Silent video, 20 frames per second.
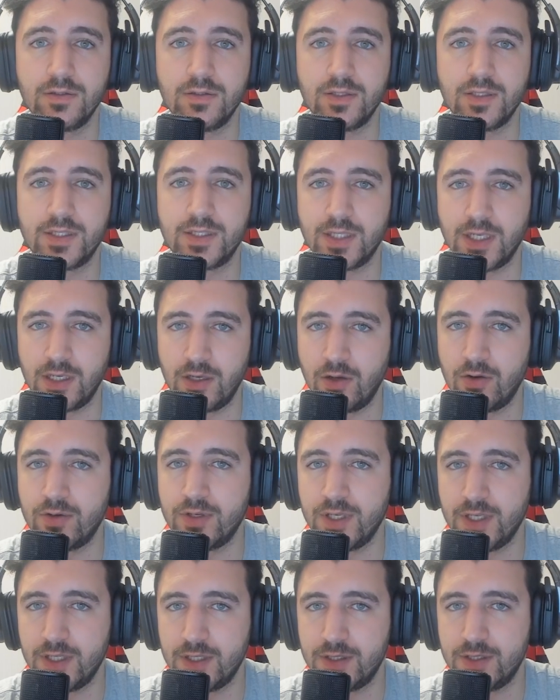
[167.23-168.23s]
It's a lot
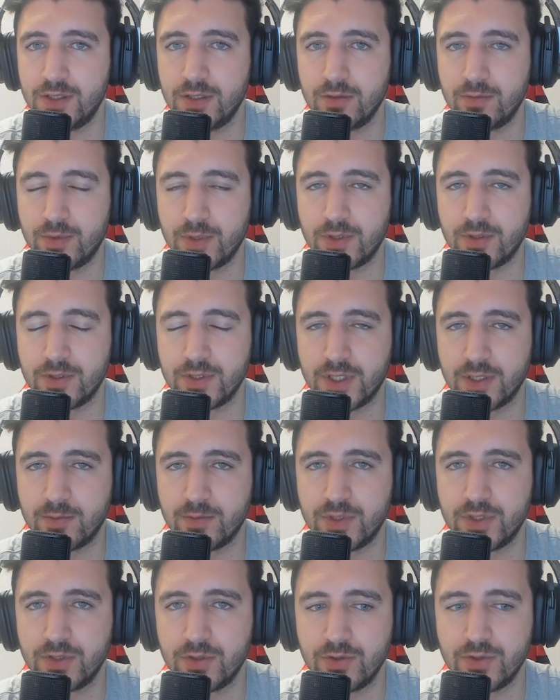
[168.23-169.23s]
easier because I'm
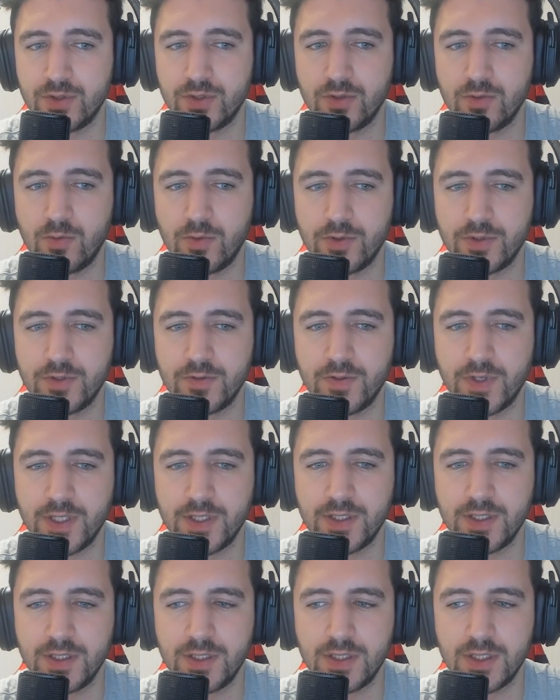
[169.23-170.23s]
so
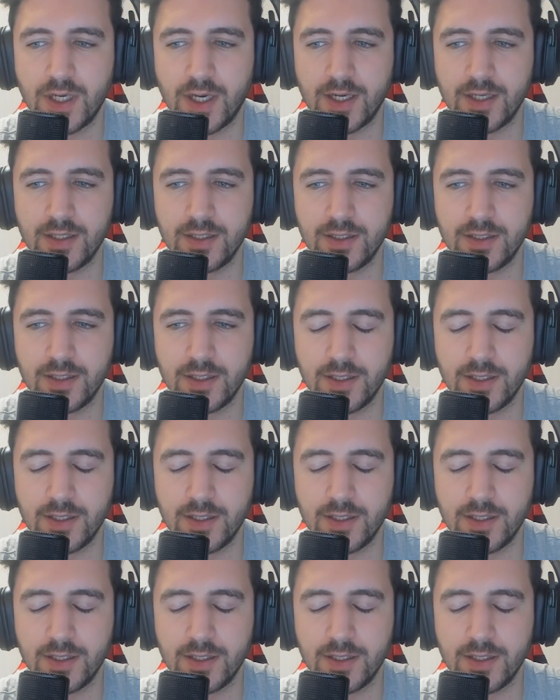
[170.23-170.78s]
motivated, and